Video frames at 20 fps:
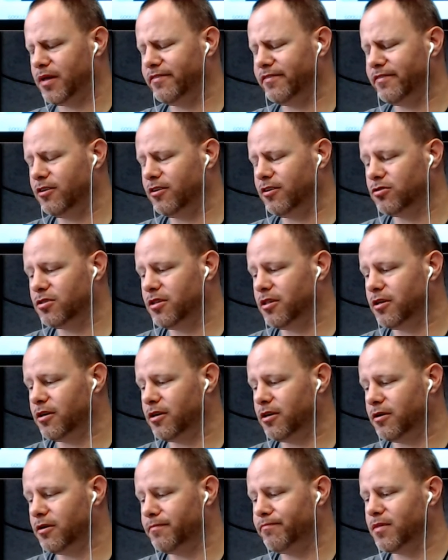used the
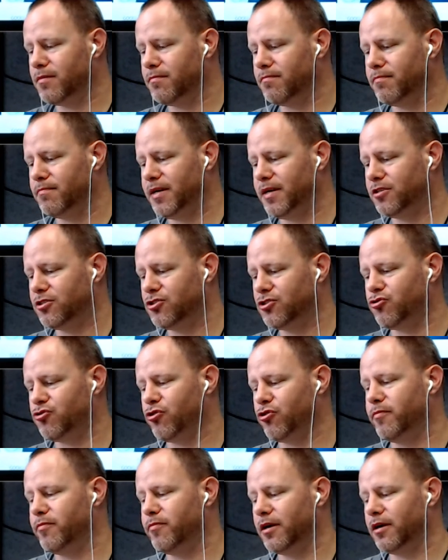Beats
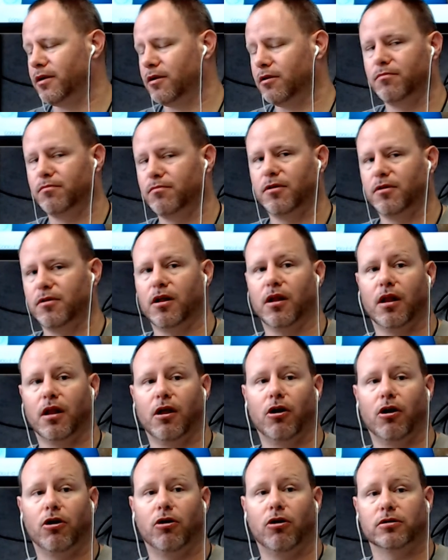streaming in a
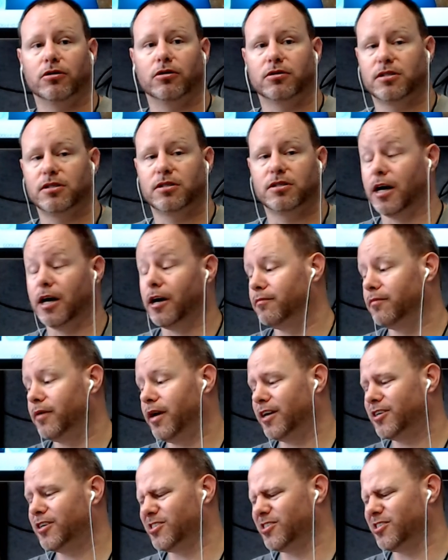long time.
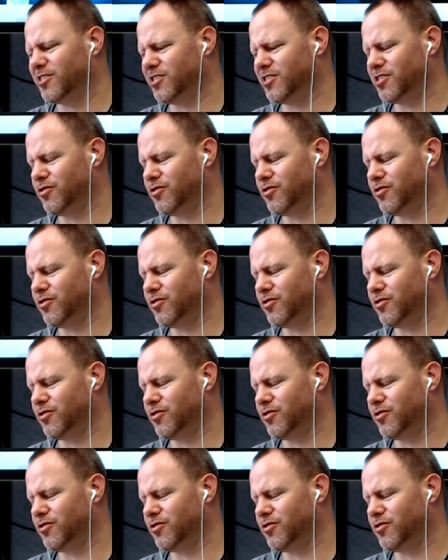Actually, since it